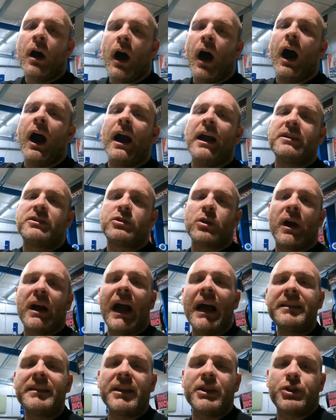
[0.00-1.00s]
All right, so I
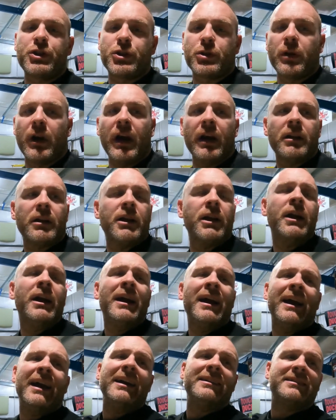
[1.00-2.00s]
got this trailer.
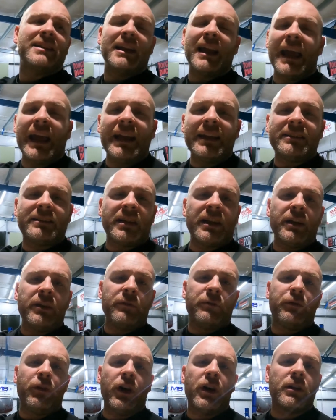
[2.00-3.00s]
It's an
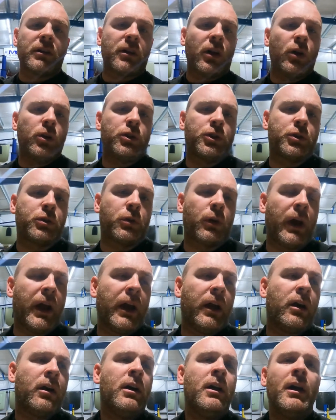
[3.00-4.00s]
18-foot load
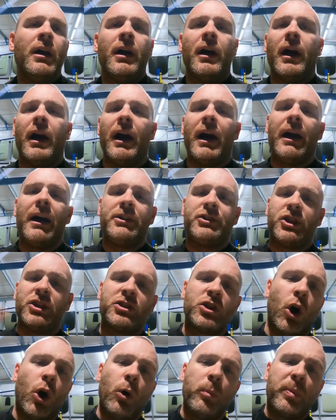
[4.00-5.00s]
trail,
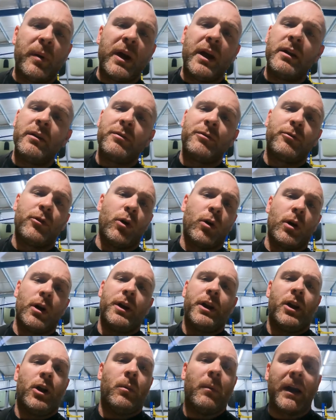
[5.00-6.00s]
just open for,
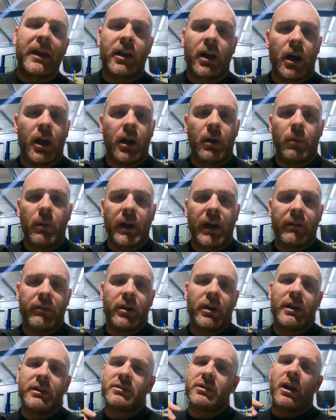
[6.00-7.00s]
you know, my car or
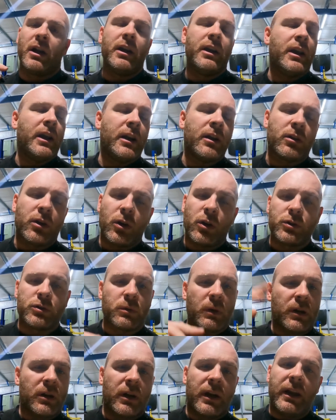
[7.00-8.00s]
whatever. It's not an enclosed
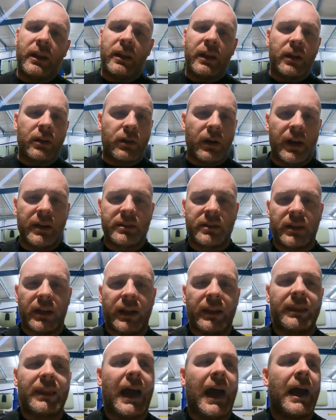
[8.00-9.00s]
one or anything crazy
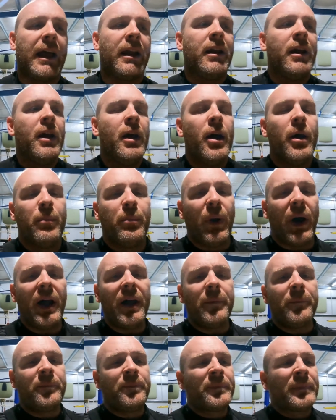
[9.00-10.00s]
like that. But